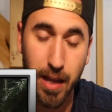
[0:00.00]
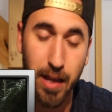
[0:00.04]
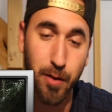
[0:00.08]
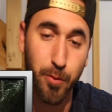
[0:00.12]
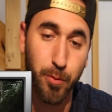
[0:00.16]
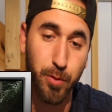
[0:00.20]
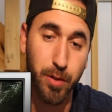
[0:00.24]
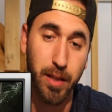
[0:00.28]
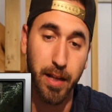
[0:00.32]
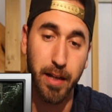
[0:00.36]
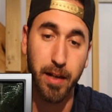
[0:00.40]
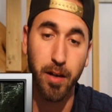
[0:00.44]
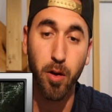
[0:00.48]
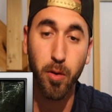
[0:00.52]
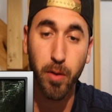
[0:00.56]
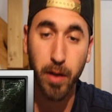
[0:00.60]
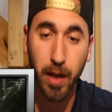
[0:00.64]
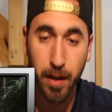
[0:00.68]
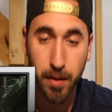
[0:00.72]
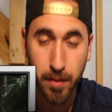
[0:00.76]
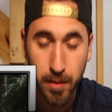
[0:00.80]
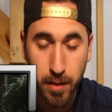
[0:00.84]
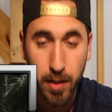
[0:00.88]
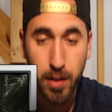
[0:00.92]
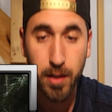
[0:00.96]
and we're like,
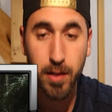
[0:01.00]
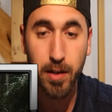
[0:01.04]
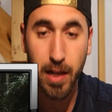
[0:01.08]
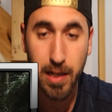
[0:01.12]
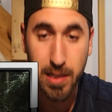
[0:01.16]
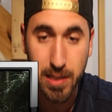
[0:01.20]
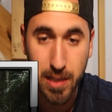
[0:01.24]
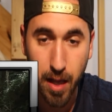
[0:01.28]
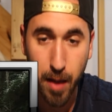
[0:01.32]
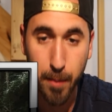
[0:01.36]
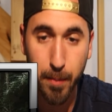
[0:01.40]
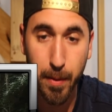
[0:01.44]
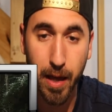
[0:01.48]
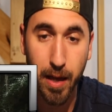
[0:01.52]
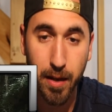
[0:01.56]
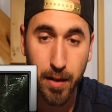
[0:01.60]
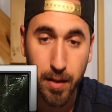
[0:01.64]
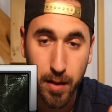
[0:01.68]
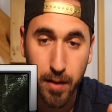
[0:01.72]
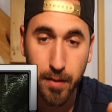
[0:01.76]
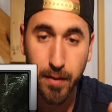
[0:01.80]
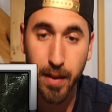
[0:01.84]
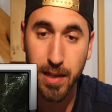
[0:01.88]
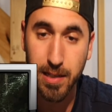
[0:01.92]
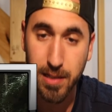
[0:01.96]
okay, that's not bad.
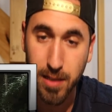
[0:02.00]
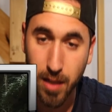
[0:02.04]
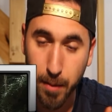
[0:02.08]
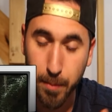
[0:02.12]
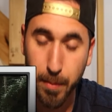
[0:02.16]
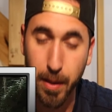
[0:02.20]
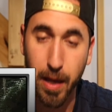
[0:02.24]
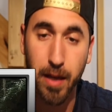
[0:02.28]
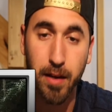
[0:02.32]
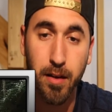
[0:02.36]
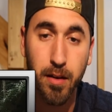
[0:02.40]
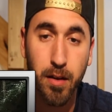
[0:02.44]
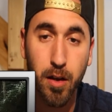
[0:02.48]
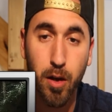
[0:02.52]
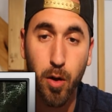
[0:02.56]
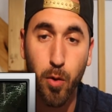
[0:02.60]
That's not bad.